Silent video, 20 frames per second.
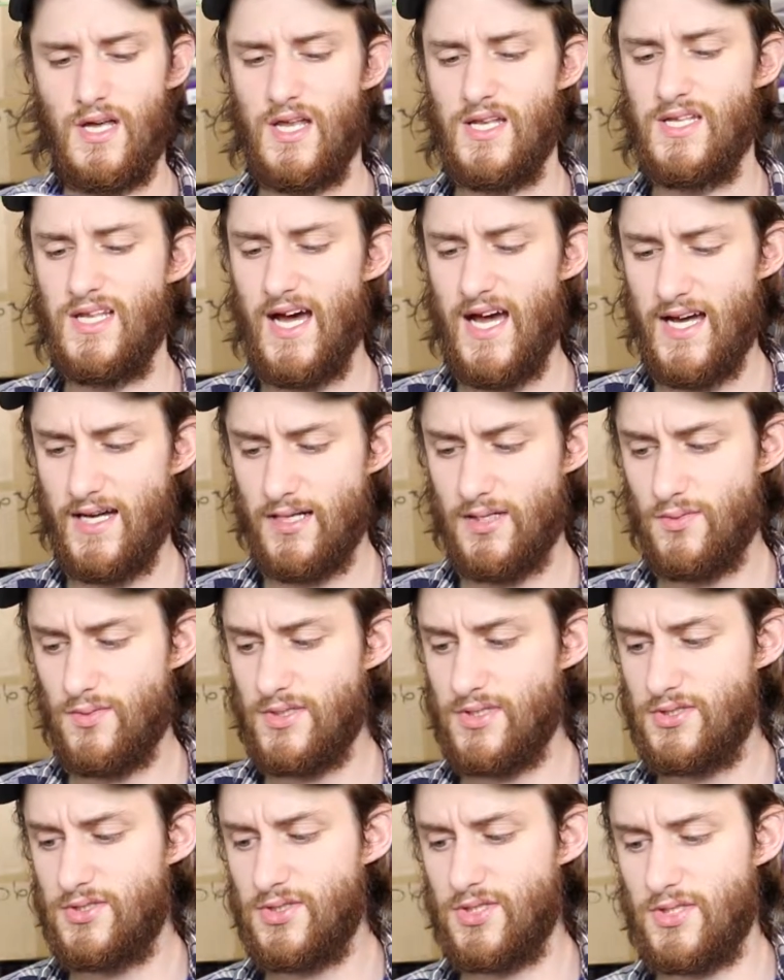Not
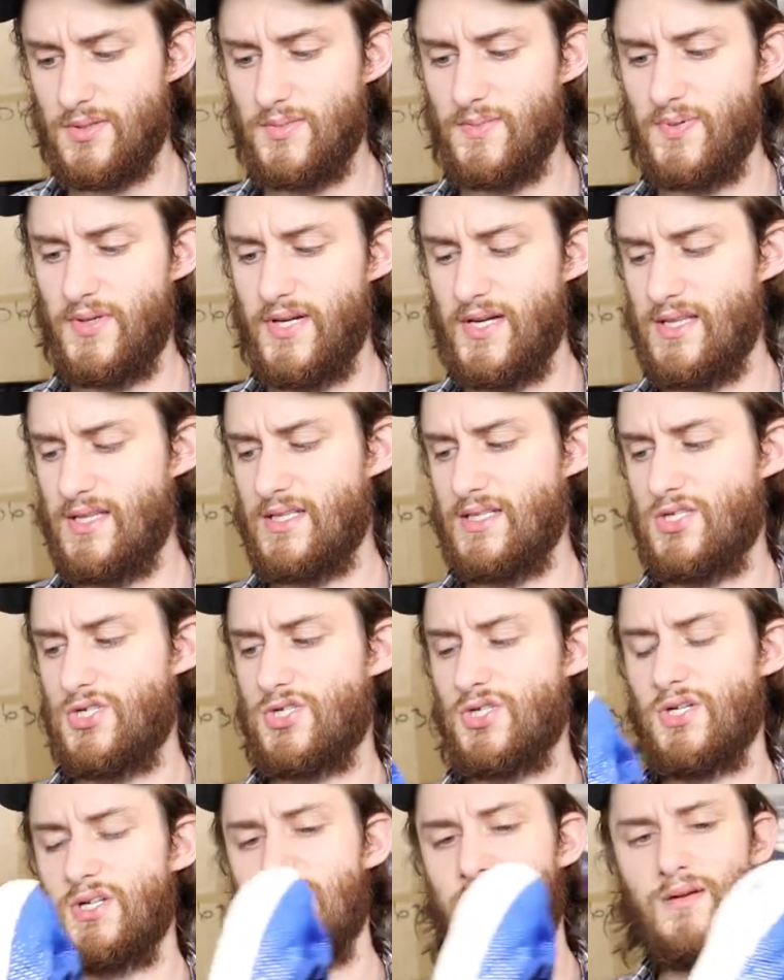going to complain. These
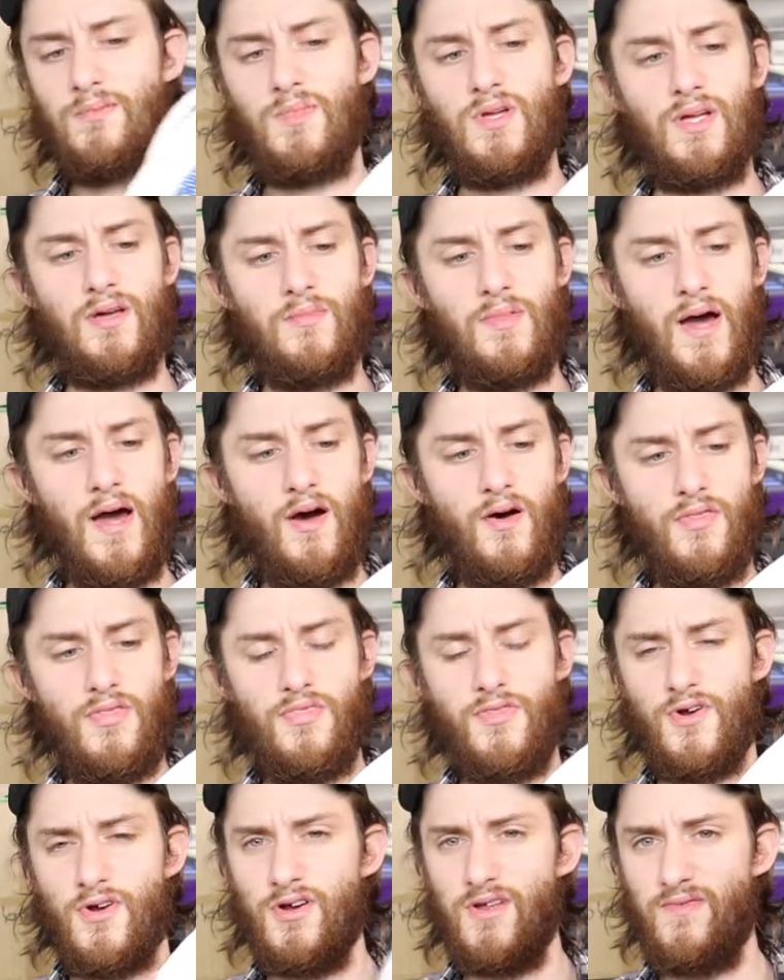should get me
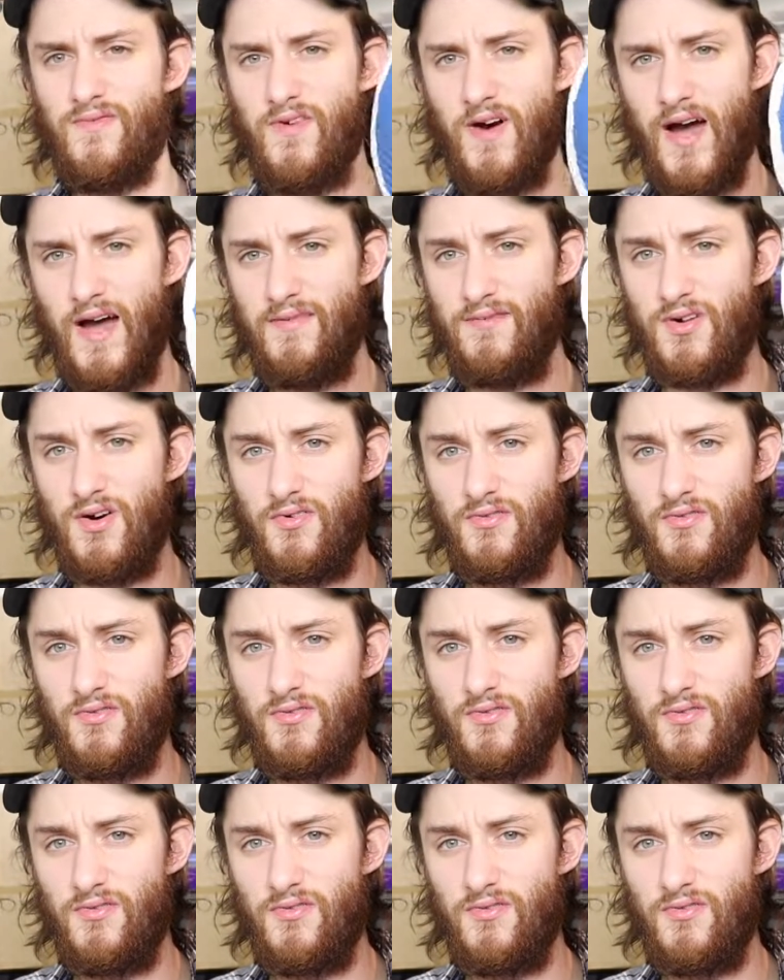about $35 to